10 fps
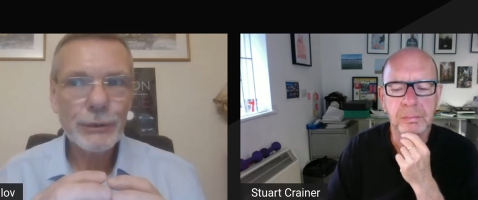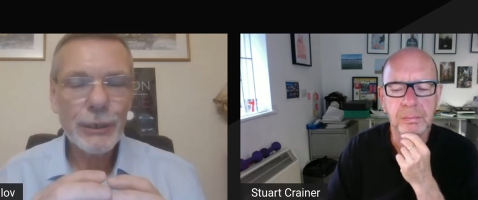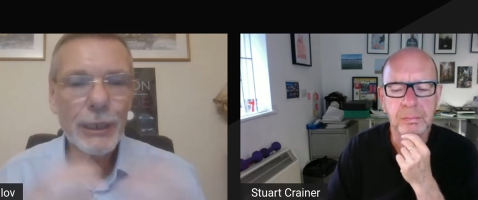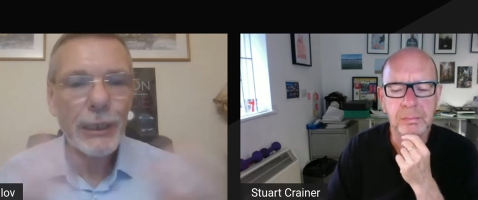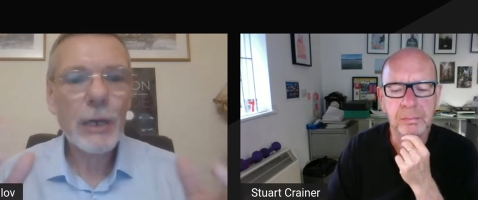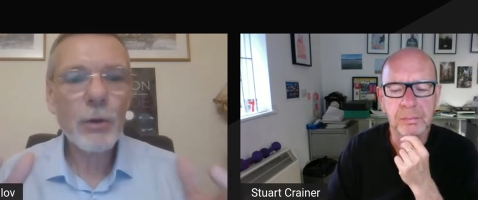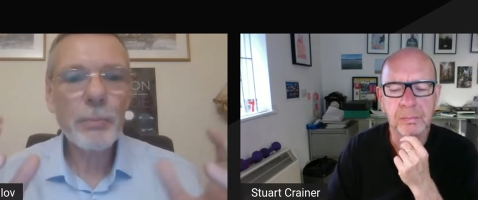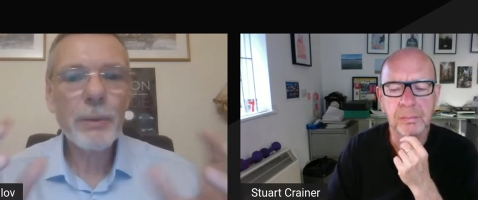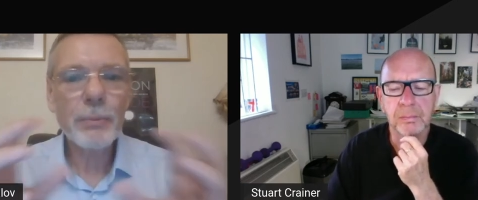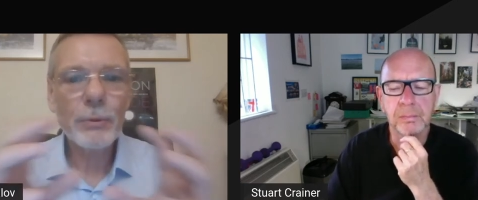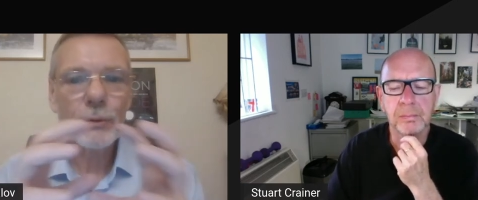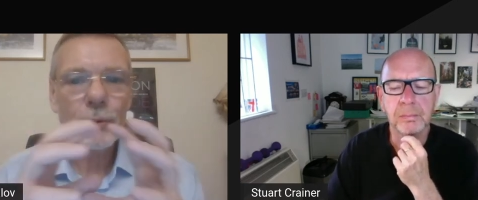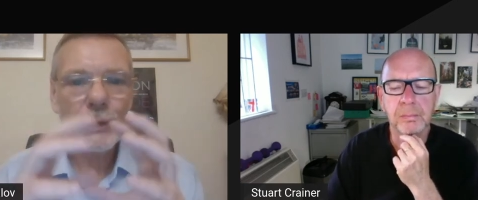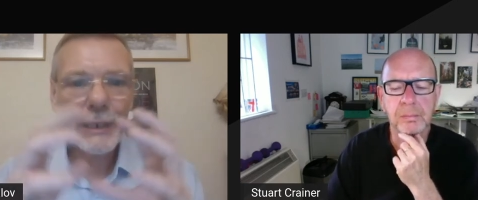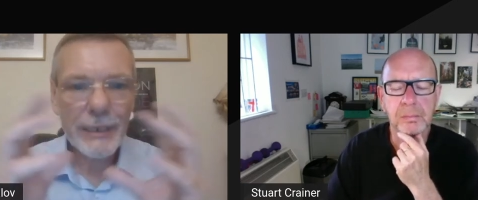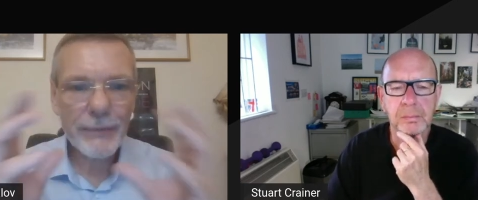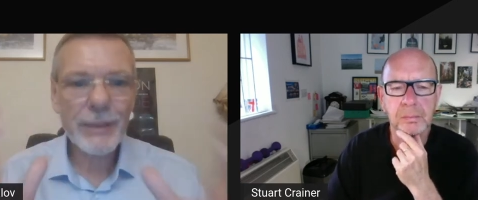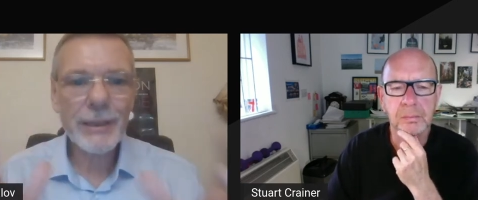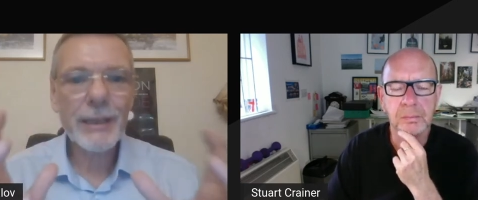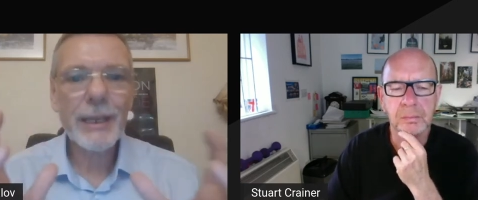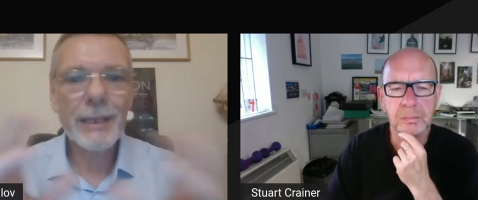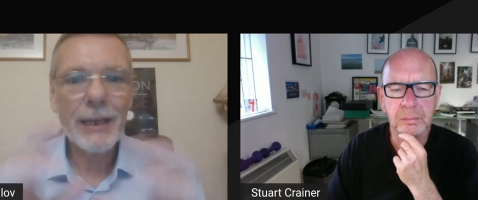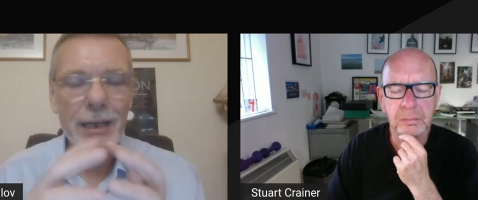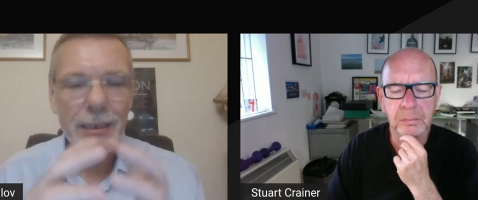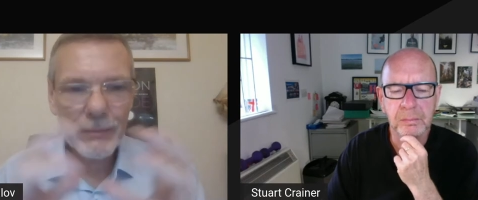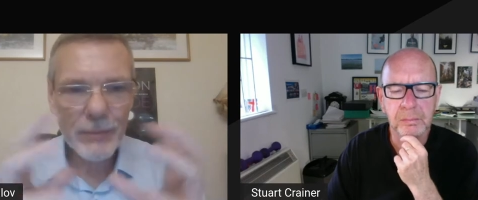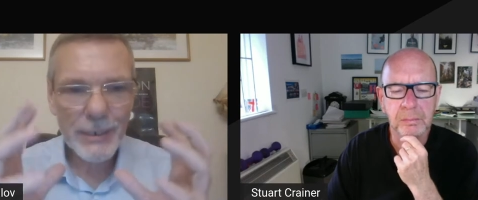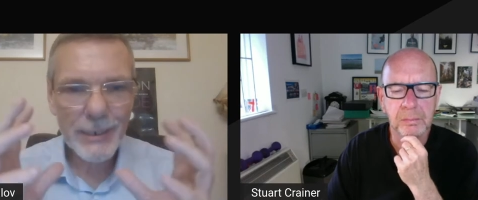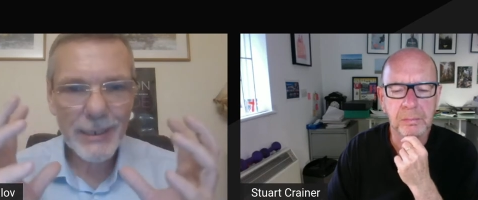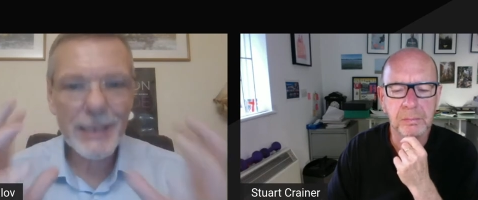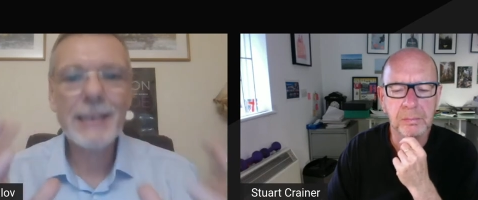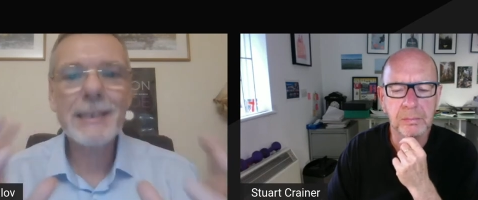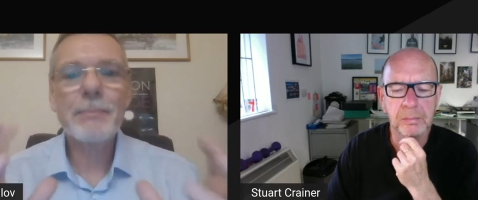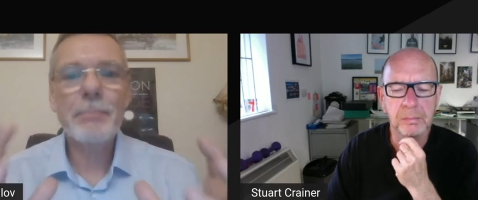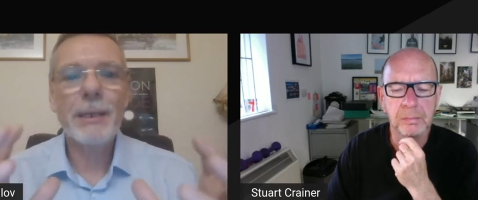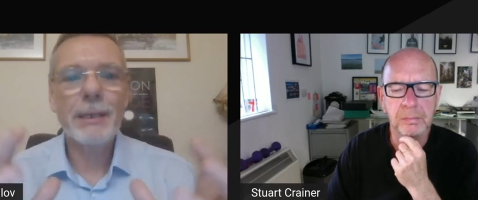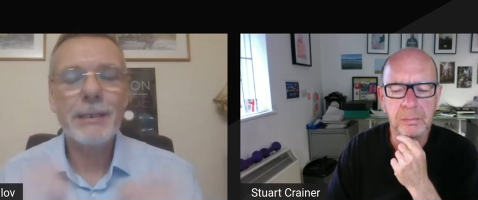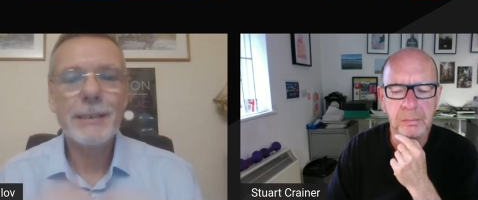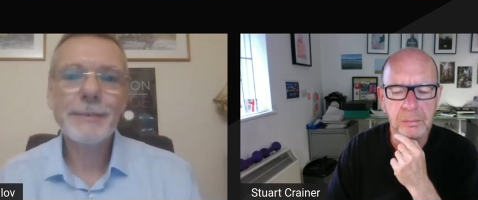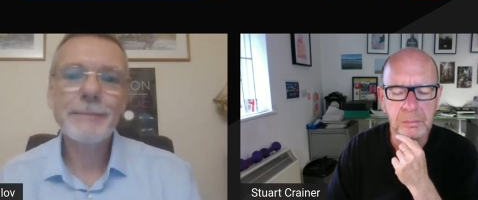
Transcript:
Speaker 1: allow people to live and, and act within that space.